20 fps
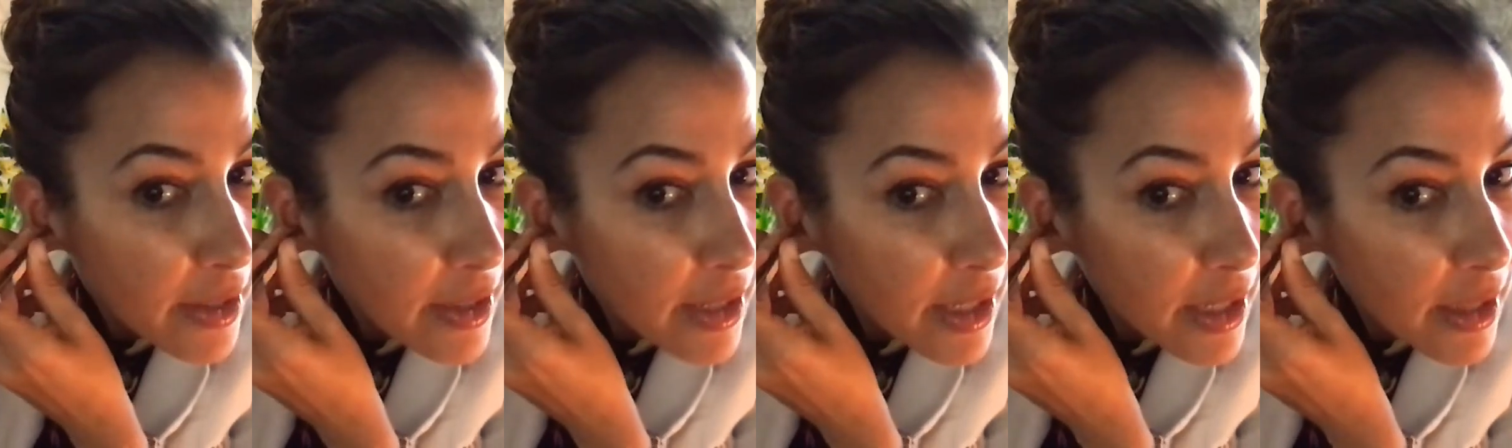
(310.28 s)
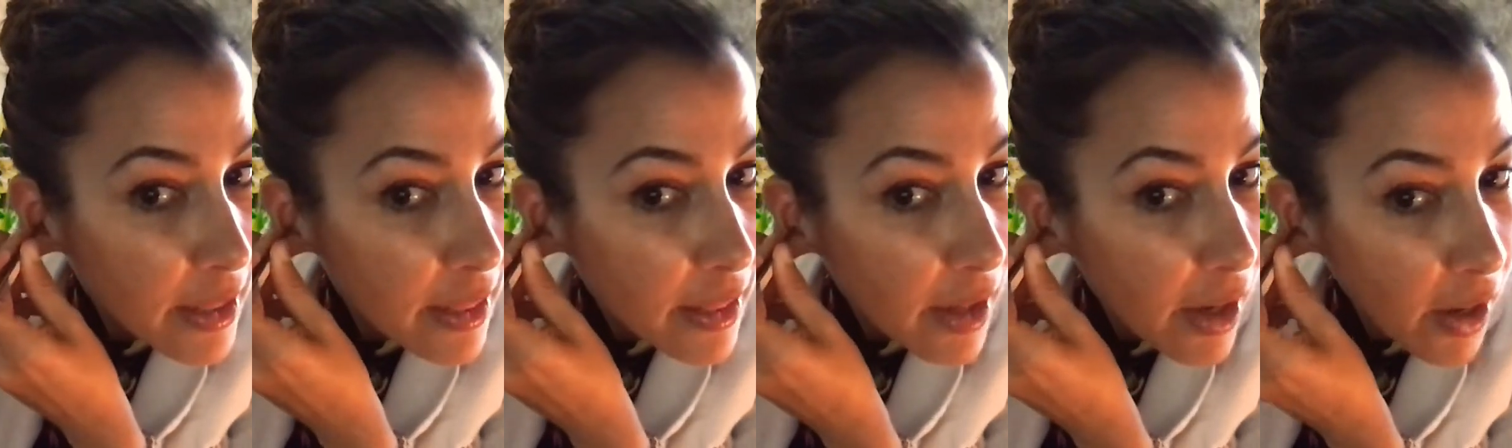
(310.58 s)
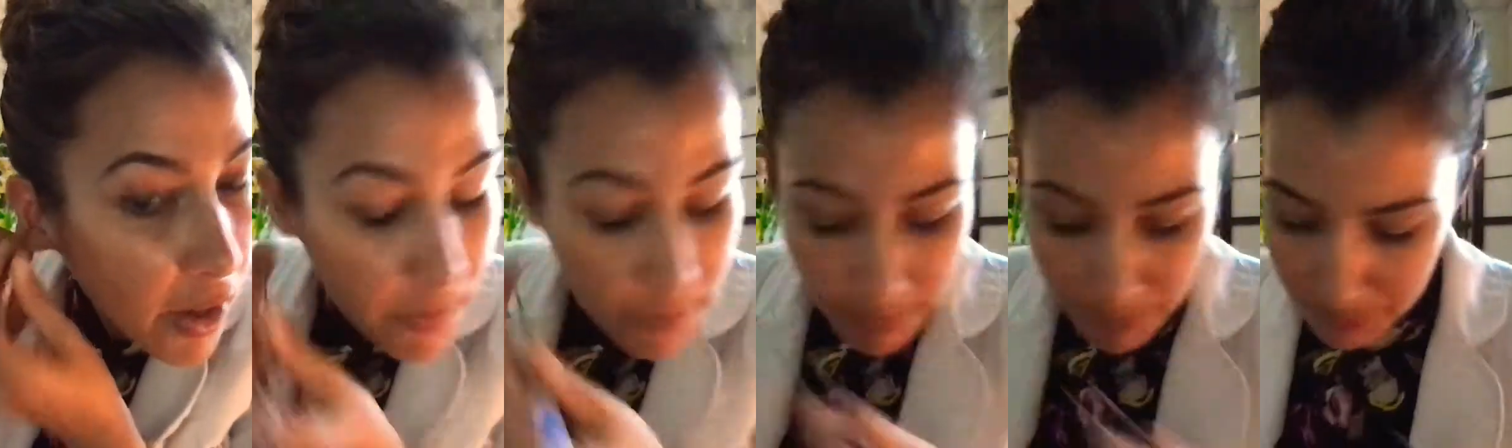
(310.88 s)
in
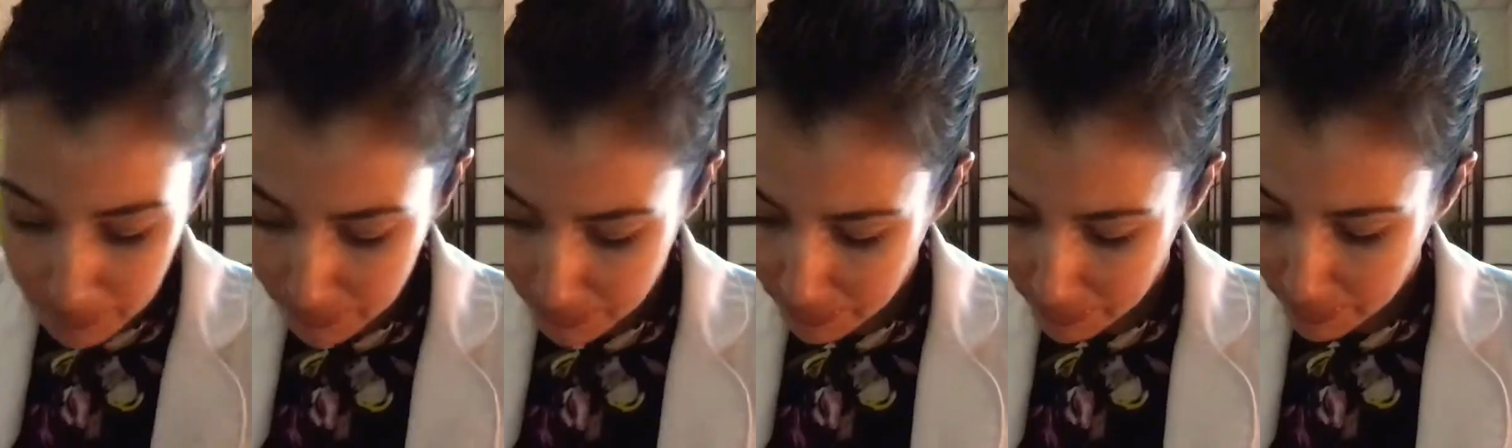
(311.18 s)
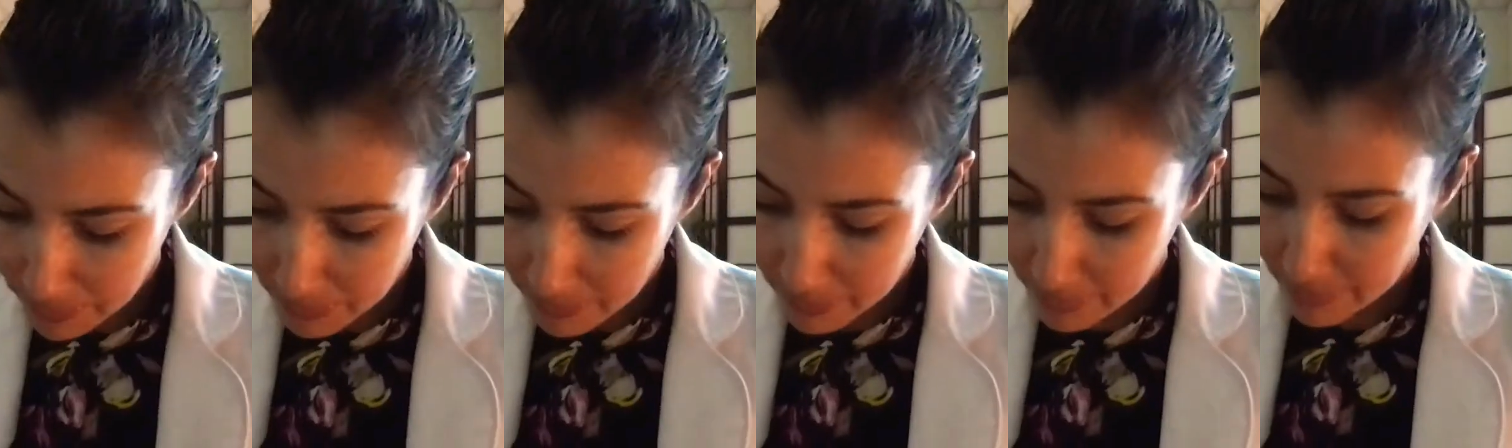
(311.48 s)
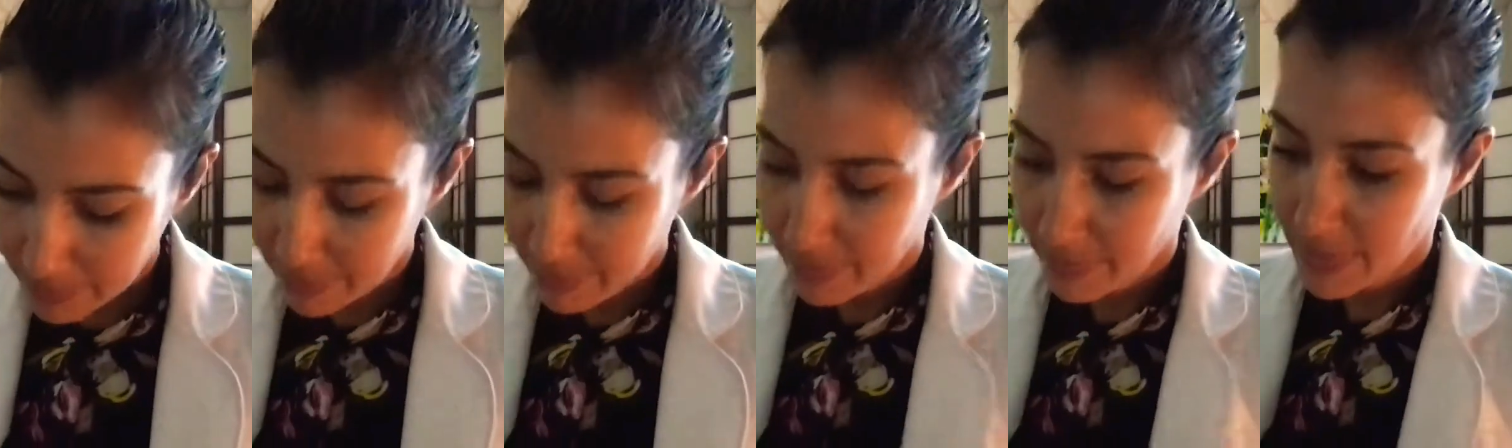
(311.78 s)
there,
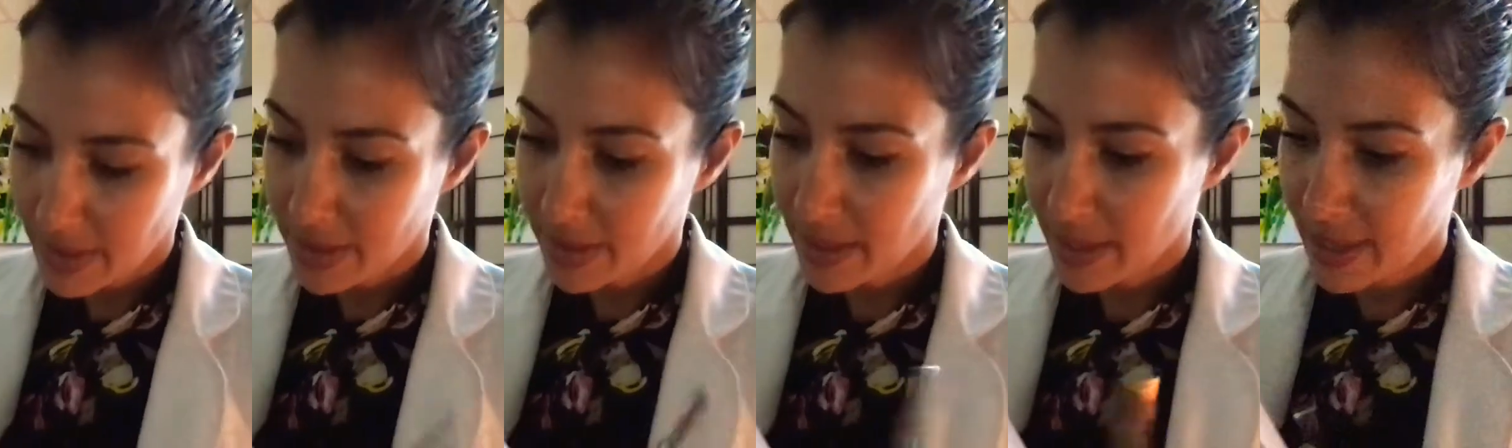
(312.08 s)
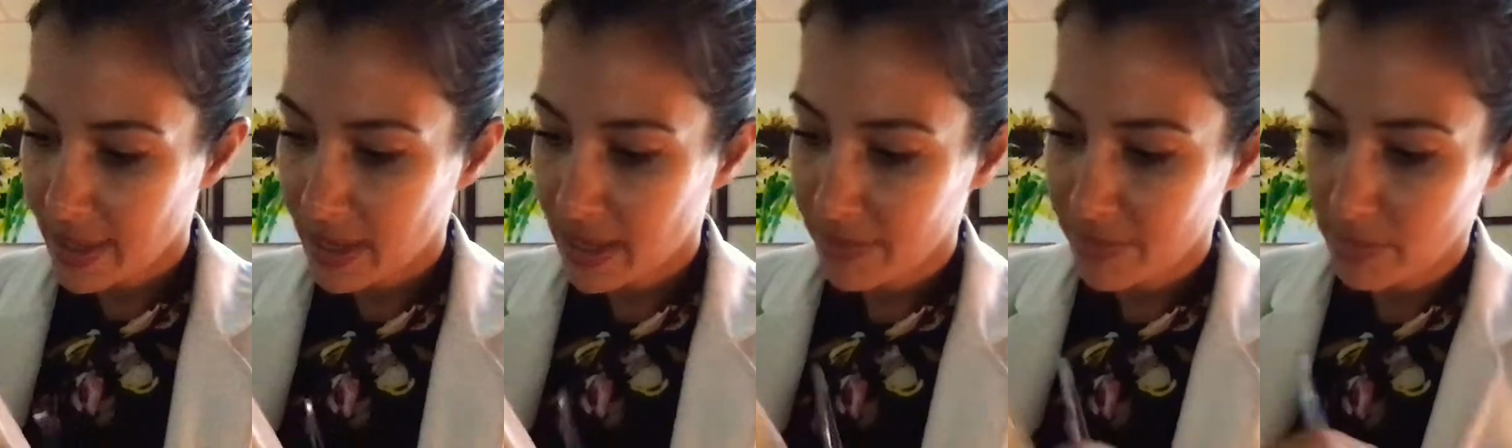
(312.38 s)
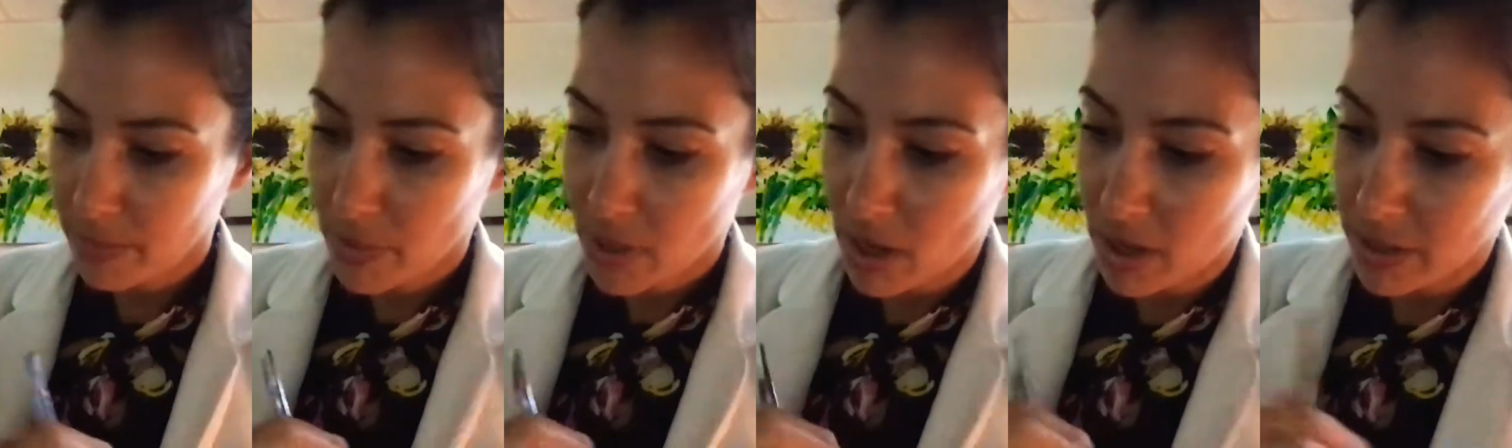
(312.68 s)
in the
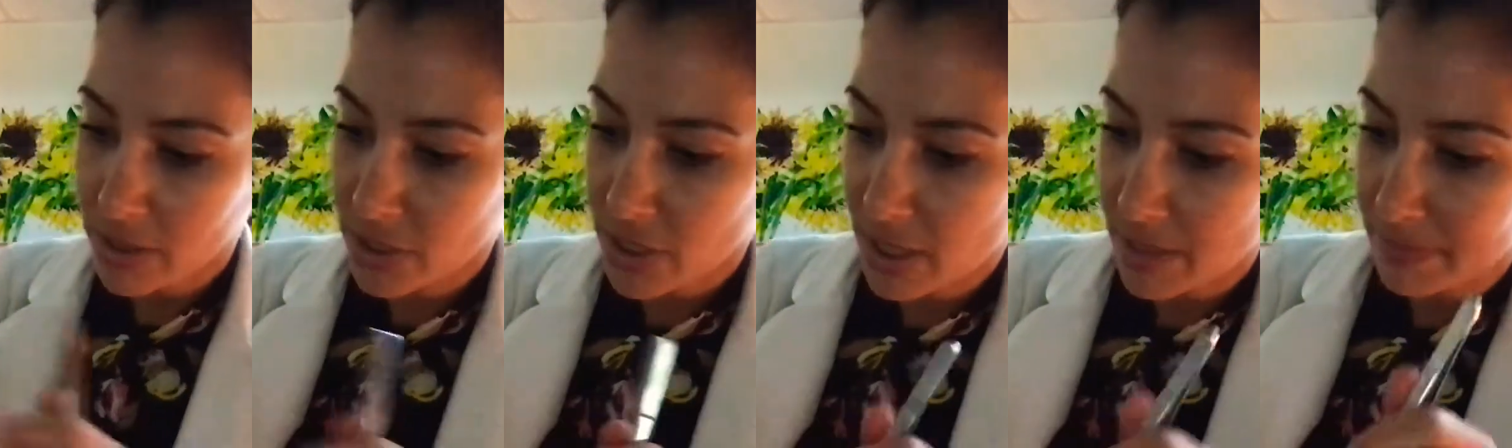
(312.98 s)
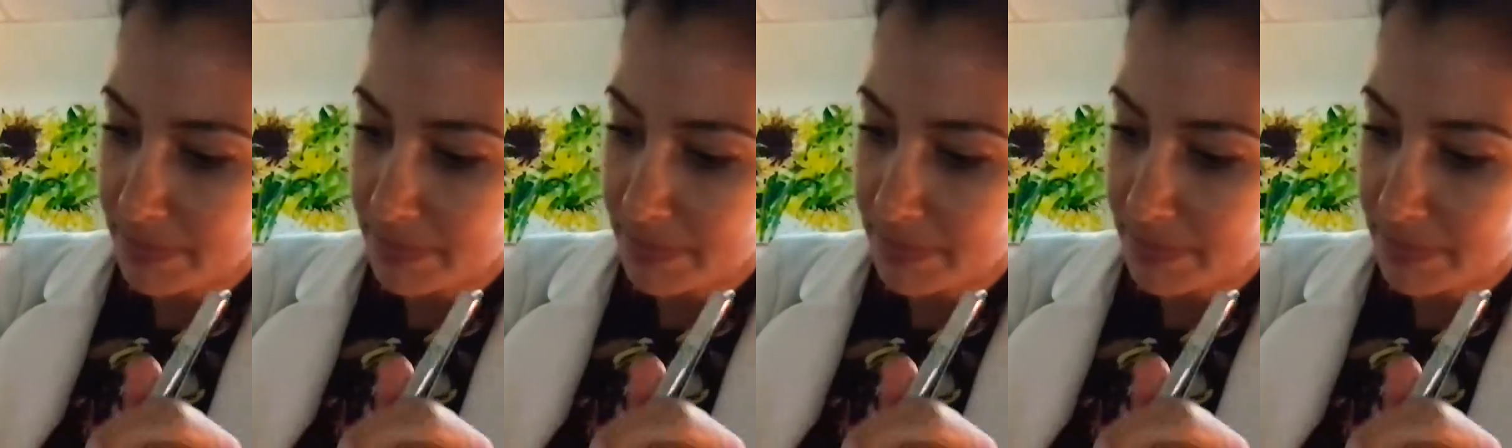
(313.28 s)
cavum concha.